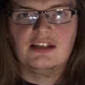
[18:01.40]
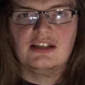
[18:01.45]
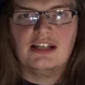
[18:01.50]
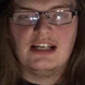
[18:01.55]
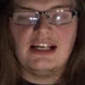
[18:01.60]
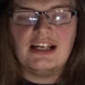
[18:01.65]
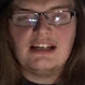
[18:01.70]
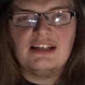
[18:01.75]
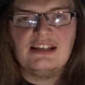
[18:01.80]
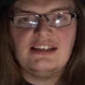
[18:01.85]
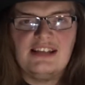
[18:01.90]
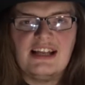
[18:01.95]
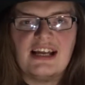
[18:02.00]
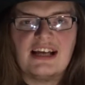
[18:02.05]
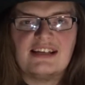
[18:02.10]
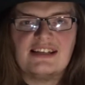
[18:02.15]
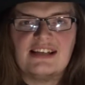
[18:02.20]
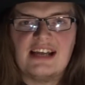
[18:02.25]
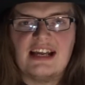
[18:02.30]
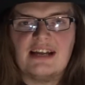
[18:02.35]
he can
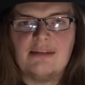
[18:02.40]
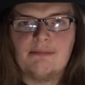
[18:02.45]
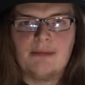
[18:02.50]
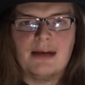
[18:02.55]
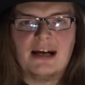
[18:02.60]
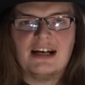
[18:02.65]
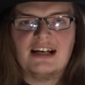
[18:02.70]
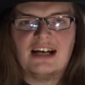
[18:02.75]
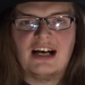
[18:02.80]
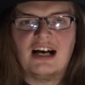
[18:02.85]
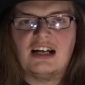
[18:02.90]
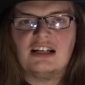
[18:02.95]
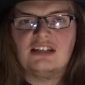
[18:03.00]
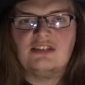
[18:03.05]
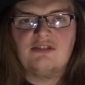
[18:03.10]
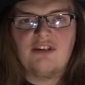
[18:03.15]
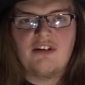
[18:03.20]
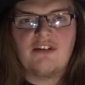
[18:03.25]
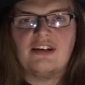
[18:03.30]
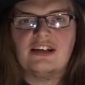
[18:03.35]
dictate mankind's
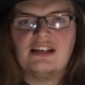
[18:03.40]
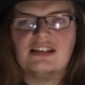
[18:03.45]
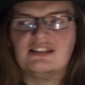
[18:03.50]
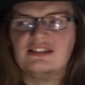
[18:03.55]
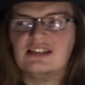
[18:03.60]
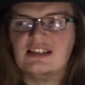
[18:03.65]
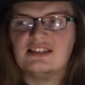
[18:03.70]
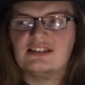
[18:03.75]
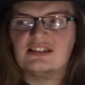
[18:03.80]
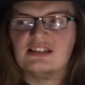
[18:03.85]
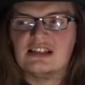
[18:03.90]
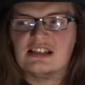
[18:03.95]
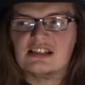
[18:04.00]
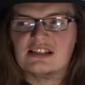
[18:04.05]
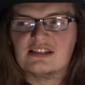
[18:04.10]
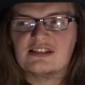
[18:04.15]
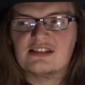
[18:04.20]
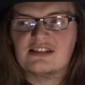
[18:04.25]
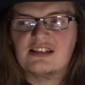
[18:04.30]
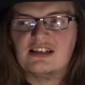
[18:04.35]
very
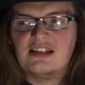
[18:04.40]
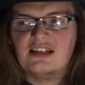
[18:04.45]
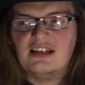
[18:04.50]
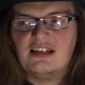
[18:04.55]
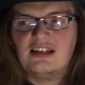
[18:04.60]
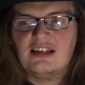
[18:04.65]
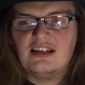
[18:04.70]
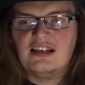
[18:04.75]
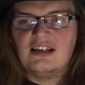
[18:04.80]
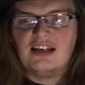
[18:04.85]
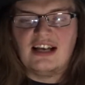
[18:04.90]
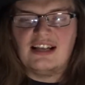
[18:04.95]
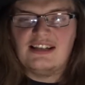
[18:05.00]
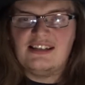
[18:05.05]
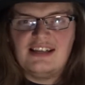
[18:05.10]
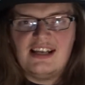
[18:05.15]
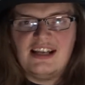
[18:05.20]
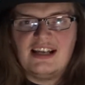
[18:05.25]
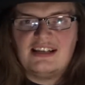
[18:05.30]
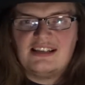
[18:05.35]
existence
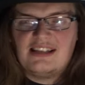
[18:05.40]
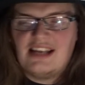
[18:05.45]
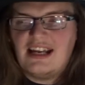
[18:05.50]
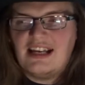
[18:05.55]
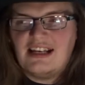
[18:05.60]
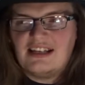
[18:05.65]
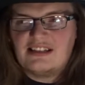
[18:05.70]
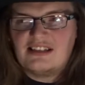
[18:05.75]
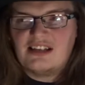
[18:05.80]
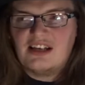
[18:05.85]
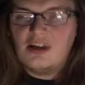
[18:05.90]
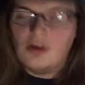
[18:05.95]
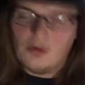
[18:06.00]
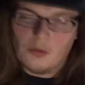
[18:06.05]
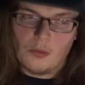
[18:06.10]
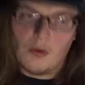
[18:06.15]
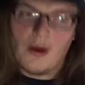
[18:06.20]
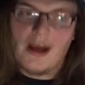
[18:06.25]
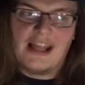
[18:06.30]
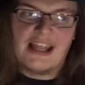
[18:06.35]
and dictate
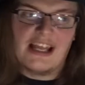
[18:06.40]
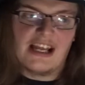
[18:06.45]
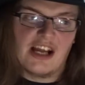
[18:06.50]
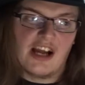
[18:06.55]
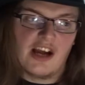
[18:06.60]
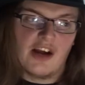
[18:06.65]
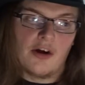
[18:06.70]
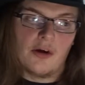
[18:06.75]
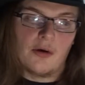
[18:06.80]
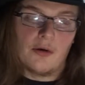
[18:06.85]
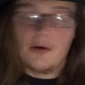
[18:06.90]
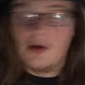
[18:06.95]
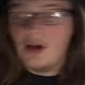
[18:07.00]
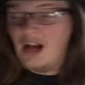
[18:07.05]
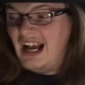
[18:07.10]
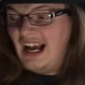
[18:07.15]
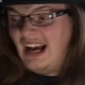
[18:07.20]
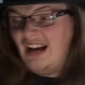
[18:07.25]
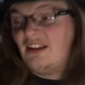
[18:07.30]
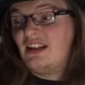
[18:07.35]
where they go,
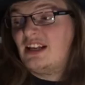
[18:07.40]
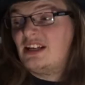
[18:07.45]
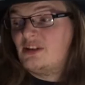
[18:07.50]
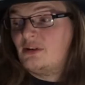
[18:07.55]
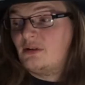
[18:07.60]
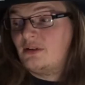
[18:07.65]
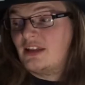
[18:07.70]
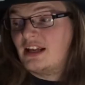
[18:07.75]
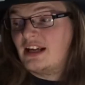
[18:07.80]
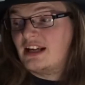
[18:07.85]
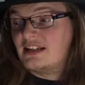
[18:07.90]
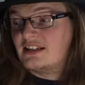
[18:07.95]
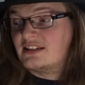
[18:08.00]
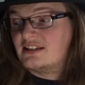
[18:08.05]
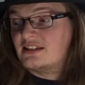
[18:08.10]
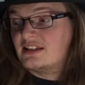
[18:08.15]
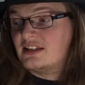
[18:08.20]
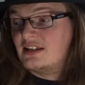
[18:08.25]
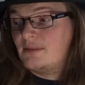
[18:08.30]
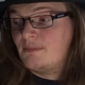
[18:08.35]
how they do
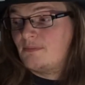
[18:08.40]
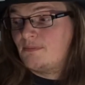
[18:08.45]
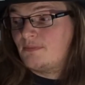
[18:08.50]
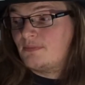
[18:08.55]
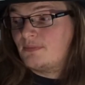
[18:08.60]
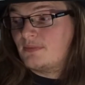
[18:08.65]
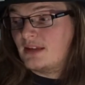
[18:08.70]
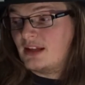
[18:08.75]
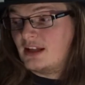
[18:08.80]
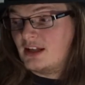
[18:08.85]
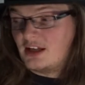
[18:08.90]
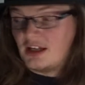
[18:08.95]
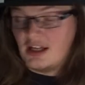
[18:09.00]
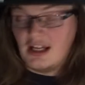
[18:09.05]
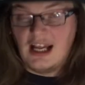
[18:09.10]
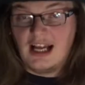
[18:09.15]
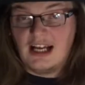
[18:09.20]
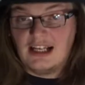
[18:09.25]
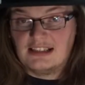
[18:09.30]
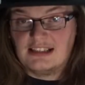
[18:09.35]
things,
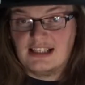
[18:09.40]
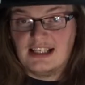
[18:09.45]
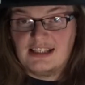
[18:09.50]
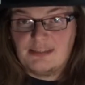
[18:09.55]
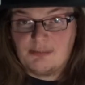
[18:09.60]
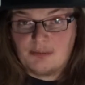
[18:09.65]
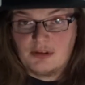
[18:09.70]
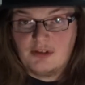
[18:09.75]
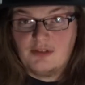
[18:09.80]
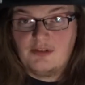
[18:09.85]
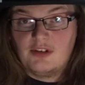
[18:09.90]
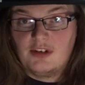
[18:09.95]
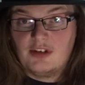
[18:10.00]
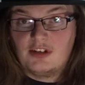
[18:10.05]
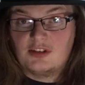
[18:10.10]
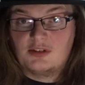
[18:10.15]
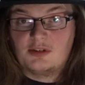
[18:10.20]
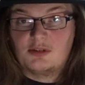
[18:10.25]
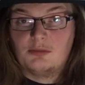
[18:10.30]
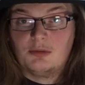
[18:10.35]
as he's proven on
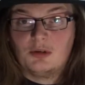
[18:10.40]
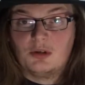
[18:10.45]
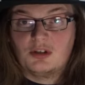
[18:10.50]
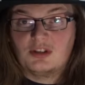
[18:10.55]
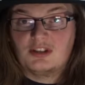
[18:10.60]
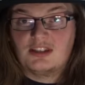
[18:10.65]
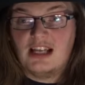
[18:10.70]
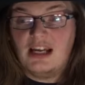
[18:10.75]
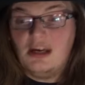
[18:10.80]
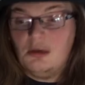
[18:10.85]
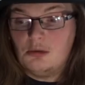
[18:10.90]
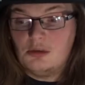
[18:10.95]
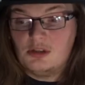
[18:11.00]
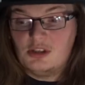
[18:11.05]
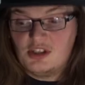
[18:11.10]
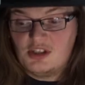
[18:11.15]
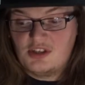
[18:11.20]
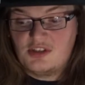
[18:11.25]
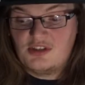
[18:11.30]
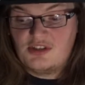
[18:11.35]
a smaller scale with
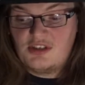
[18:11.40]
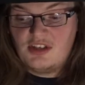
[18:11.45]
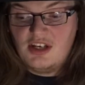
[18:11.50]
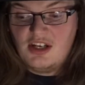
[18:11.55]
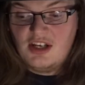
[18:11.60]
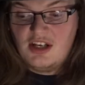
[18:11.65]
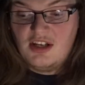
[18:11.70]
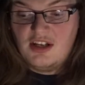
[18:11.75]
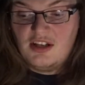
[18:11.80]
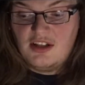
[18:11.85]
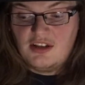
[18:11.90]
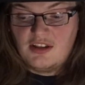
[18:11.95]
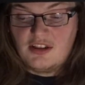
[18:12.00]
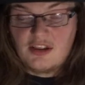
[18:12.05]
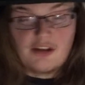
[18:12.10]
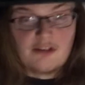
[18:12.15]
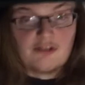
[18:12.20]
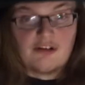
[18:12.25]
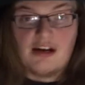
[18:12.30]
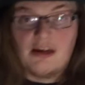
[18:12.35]
just
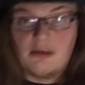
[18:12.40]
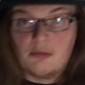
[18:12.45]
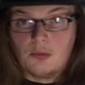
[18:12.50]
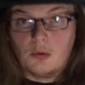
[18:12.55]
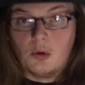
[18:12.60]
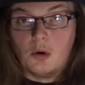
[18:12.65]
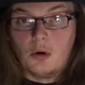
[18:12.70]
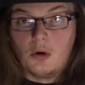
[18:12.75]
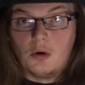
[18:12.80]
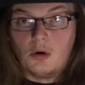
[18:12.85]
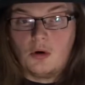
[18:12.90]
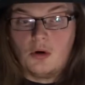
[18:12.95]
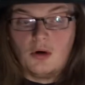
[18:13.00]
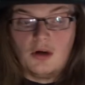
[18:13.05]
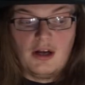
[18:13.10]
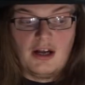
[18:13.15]
the Great War